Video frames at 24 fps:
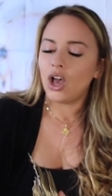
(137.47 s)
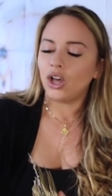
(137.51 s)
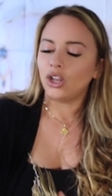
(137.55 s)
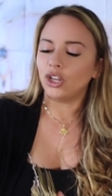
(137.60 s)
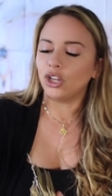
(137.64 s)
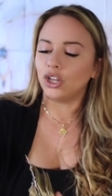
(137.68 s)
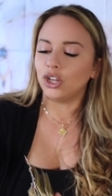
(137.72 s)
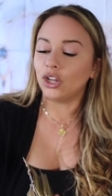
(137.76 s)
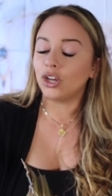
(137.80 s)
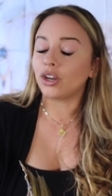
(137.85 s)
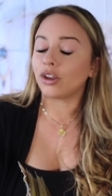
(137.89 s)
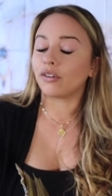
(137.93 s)

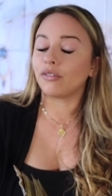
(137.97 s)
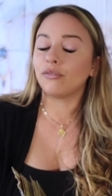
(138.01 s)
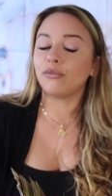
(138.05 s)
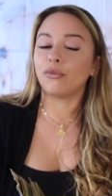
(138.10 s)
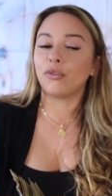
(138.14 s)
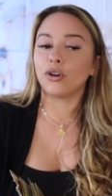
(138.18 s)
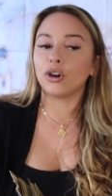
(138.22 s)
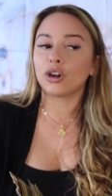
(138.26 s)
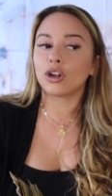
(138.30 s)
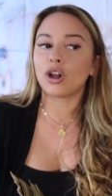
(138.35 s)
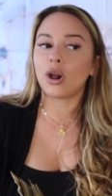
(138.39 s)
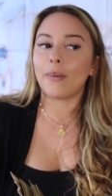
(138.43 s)
Look,
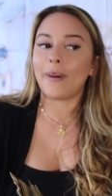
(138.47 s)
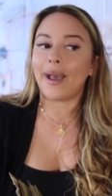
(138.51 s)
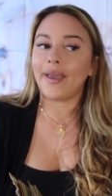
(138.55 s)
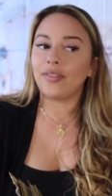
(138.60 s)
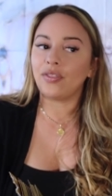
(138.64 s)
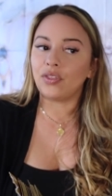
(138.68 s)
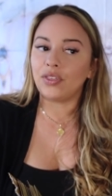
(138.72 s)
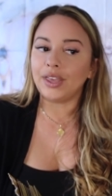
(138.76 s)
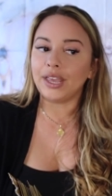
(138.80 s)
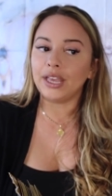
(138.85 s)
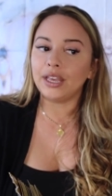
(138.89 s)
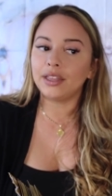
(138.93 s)
Virgo, I
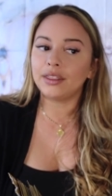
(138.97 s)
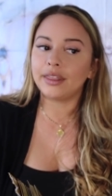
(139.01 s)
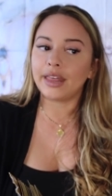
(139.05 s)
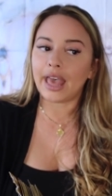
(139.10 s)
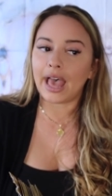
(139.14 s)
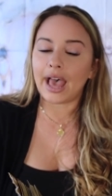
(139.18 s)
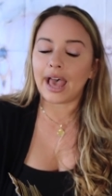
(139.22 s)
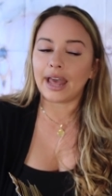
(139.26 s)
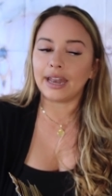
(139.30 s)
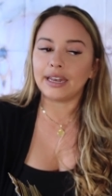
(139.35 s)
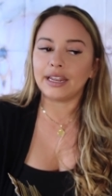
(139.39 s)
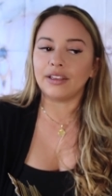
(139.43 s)
think
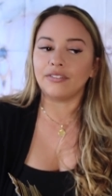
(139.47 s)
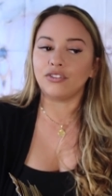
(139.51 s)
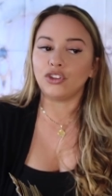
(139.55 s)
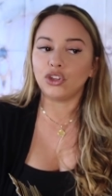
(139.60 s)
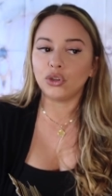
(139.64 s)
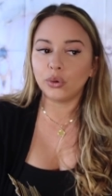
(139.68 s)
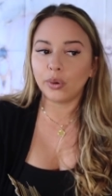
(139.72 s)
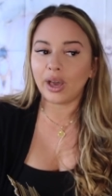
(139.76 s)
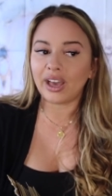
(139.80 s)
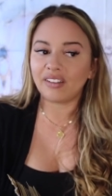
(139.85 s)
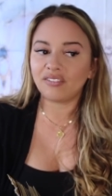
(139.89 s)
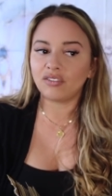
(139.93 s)
that if
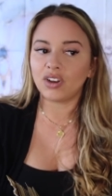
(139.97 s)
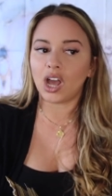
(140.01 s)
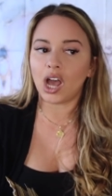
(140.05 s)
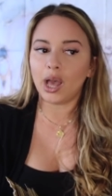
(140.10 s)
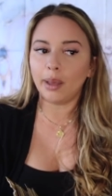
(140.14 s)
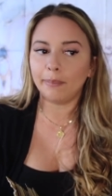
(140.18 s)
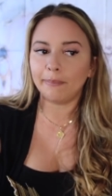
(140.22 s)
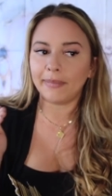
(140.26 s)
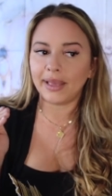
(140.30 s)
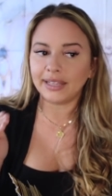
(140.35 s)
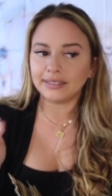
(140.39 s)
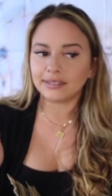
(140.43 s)
you have
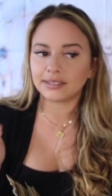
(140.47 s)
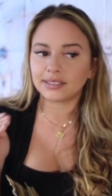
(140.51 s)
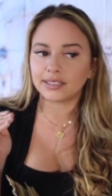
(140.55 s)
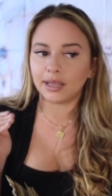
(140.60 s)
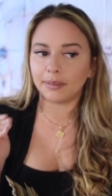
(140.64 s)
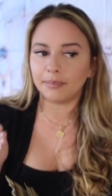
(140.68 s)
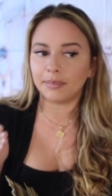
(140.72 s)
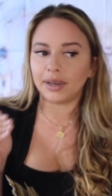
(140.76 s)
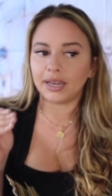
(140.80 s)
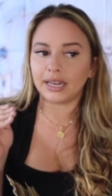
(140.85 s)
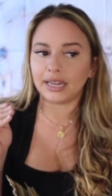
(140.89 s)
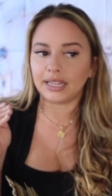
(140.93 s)
not met
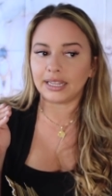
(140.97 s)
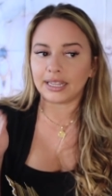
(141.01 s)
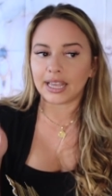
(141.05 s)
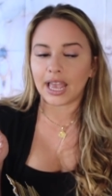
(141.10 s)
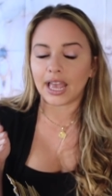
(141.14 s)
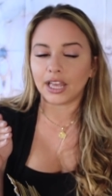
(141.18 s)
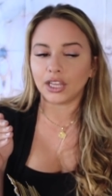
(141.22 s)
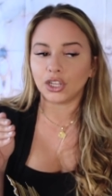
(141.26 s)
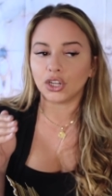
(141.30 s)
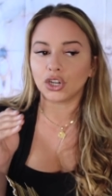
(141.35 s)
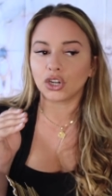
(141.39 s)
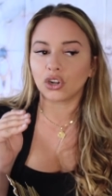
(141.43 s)
somebody
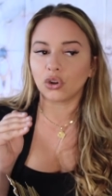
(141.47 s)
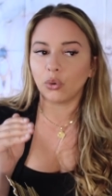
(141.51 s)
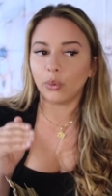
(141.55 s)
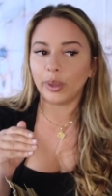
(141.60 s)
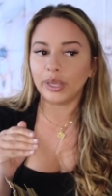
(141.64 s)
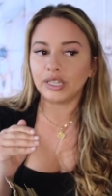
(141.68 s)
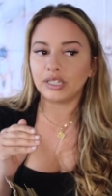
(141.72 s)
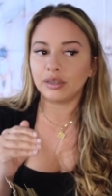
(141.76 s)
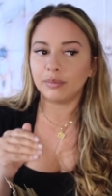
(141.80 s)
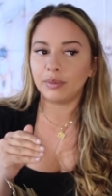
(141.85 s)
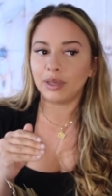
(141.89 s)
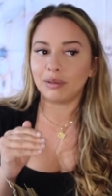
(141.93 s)
yet, you're
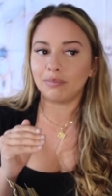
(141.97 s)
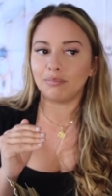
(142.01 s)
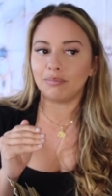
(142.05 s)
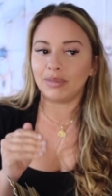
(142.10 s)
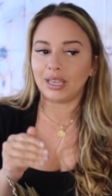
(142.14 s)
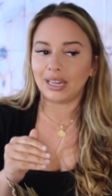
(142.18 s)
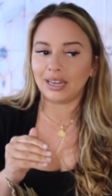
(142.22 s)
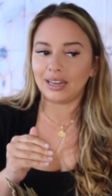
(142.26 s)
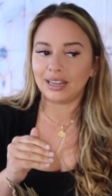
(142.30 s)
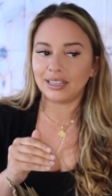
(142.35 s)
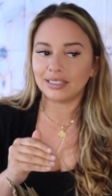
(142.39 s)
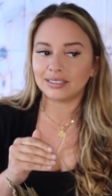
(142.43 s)
going to be
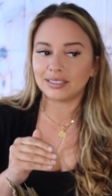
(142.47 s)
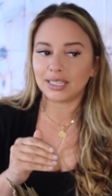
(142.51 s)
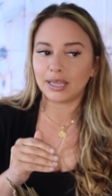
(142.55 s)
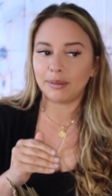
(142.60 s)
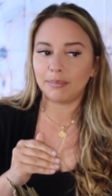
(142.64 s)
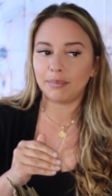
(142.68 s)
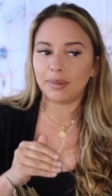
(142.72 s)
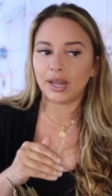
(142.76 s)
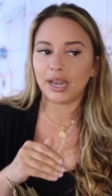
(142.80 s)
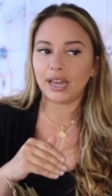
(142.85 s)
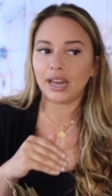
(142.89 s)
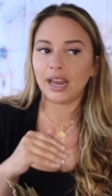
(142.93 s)
meeting
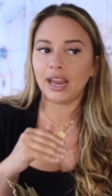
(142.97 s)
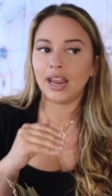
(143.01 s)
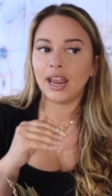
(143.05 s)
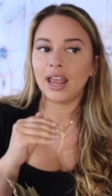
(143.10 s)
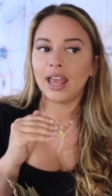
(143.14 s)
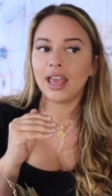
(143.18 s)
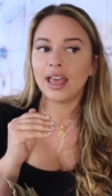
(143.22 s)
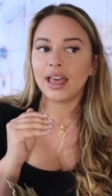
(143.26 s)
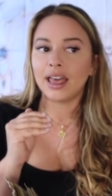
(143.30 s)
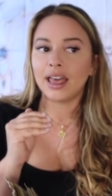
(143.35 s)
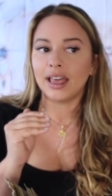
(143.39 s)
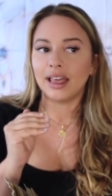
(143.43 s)
somebody
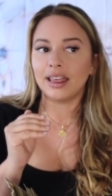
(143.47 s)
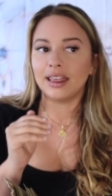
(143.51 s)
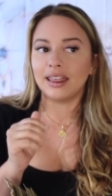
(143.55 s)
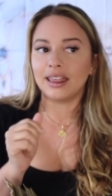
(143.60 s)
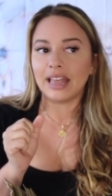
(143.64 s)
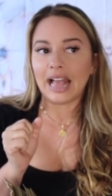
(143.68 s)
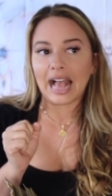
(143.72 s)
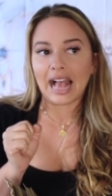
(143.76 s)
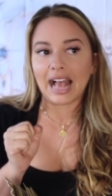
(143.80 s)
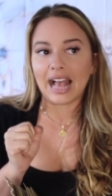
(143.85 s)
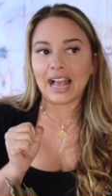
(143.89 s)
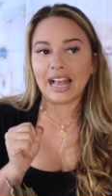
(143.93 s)

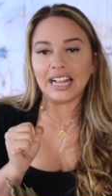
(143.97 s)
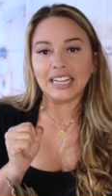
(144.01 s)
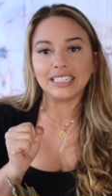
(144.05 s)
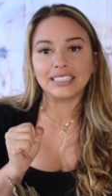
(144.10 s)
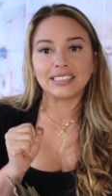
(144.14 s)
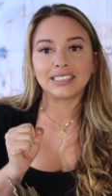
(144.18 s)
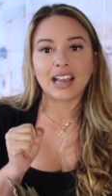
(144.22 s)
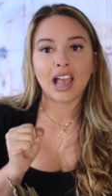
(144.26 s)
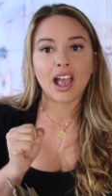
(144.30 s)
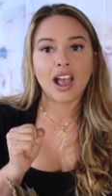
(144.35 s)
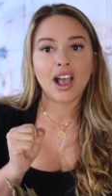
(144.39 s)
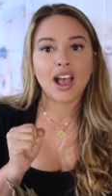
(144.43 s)

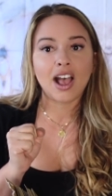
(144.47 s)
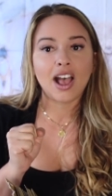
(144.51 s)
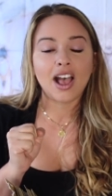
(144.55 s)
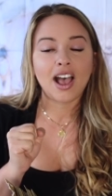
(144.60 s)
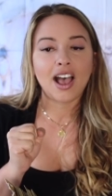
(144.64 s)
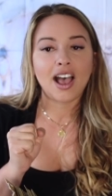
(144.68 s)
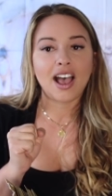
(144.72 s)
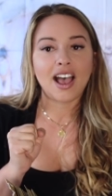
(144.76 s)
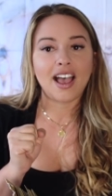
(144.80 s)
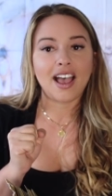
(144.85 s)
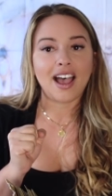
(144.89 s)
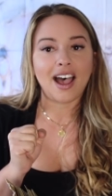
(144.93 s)
that
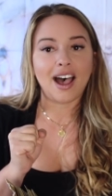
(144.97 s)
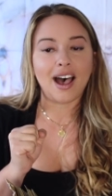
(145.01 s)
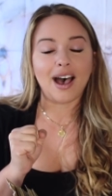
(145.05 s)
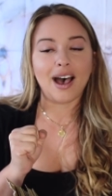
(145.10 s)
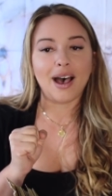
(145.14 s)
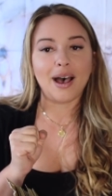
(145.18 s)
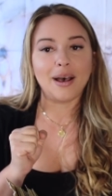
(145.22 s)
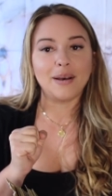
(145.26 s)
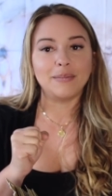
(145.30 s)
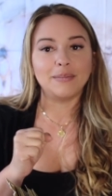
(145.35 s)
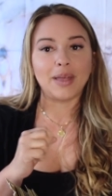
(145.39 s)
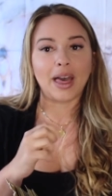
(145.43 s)

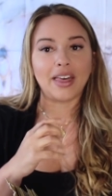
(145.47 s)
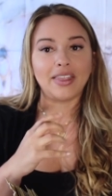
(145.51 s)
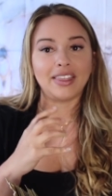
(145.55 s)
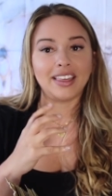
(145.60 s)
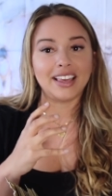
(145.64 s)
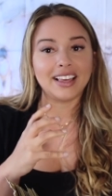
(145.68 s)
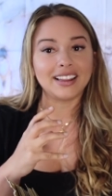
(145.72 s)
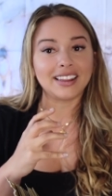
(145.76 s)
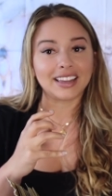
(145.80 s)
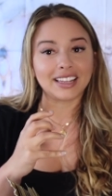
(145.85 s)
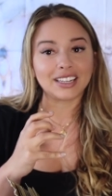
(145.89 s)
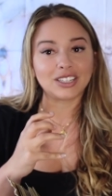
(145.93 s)
um, the
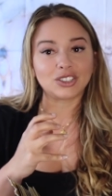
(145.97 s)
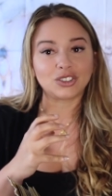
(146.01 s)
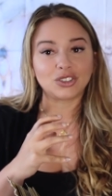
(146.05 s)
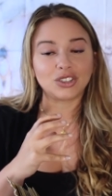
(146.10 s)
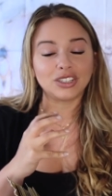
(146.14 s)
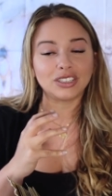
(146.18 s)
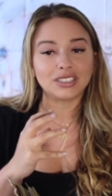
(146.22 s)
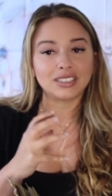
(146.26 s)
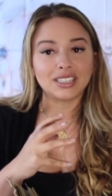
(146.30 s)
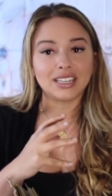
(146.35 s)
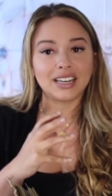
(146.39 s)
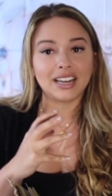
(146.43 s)

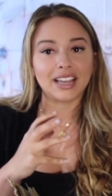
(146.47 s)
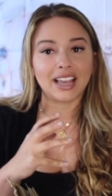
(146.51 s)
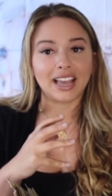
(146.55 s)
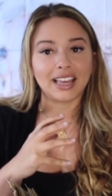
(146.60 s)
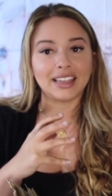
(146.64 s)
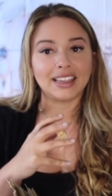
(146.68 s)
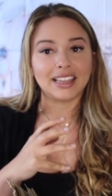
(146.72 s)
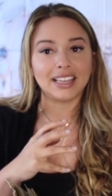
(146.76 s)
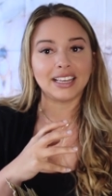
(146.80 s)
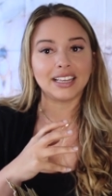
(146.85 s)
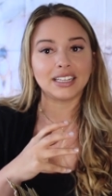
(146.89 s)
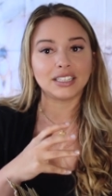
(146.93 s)
electricity I
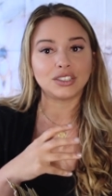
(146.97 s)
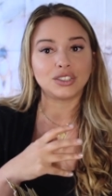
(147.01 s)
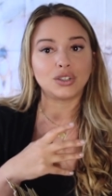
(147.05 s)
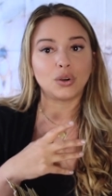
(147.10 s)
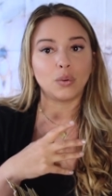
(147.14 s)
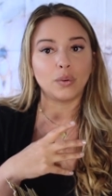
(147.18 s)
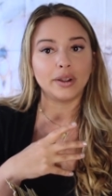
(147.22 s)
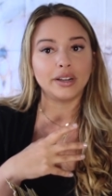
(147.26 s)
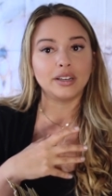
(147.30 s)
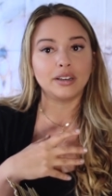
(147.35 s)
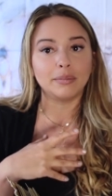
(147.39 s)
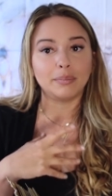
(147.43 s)
think is
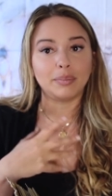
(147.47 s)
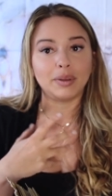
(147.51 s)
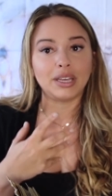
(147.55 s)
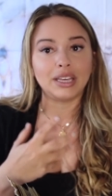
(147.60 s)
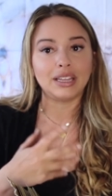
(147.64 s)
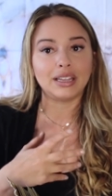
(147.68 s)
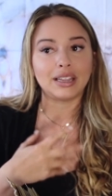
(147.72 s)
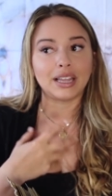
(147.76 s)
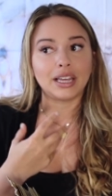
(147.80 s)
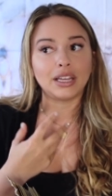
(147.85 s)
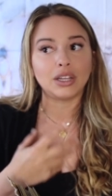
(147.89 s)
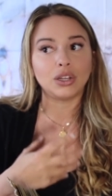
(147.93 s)
going to be
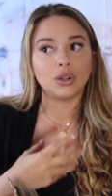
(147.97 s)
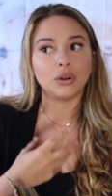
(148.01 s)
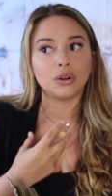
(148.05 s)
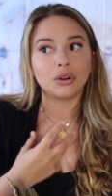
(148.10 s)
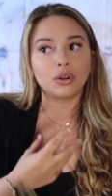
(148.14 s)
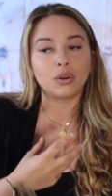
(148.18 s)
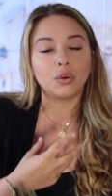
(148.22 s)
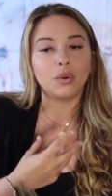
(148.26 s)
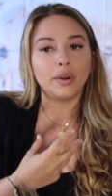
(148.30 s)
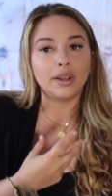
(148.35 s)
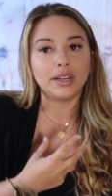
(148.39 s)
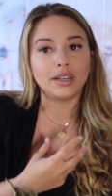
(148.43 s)
that you're
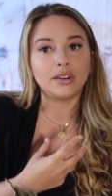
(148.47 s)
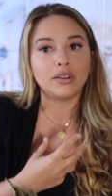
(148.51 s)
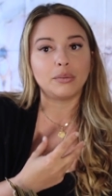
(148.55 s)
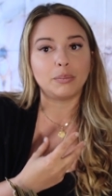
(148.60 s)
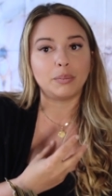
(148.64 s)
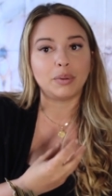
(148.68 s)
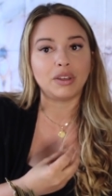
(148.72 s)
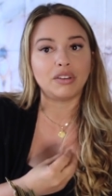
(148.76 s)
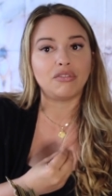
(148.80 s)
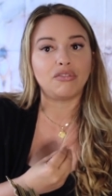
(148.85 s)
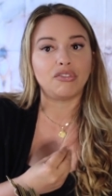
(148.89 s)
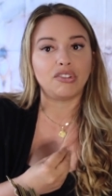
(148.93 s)
going to
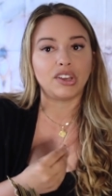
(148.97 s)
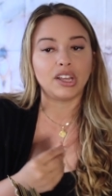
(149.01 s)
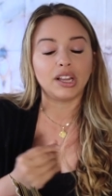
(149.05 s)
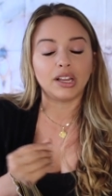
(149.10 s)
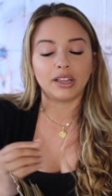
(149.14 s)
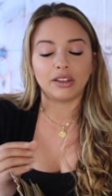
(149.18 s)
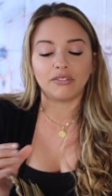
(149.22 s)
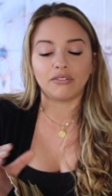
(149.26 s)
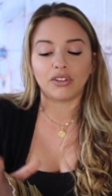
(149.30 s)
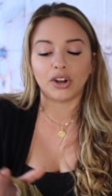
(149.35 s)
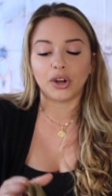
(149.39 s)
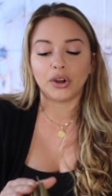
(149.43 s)
be
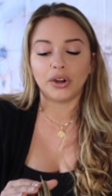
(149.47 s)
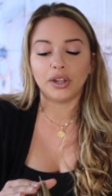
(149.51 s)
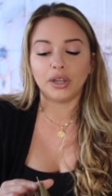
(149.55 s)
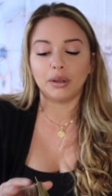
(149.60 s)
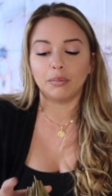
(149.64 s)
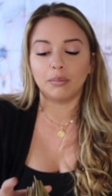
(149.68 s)
feeling very